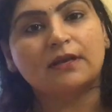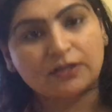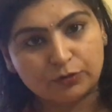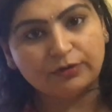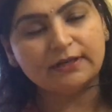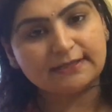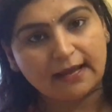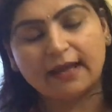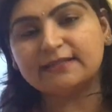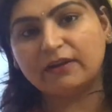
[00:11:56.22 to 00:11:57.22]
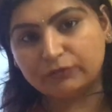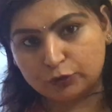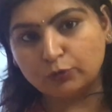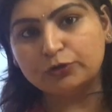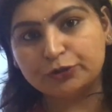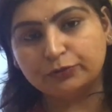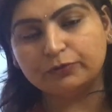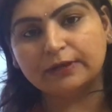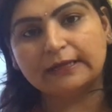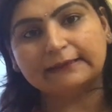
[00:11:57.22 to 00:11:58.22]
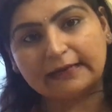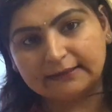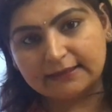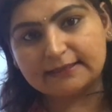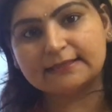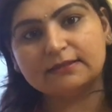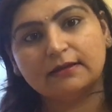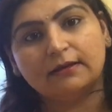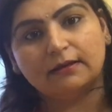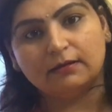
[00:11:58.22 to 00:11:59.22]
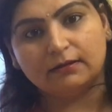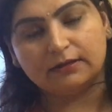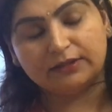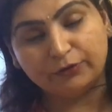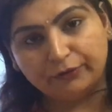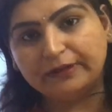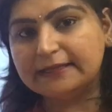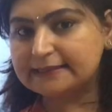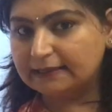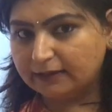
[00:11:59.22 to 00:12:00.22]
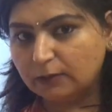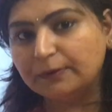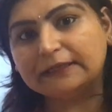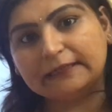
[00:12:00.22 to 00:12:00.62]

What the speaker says: students, as I have told you that this theory is a little bit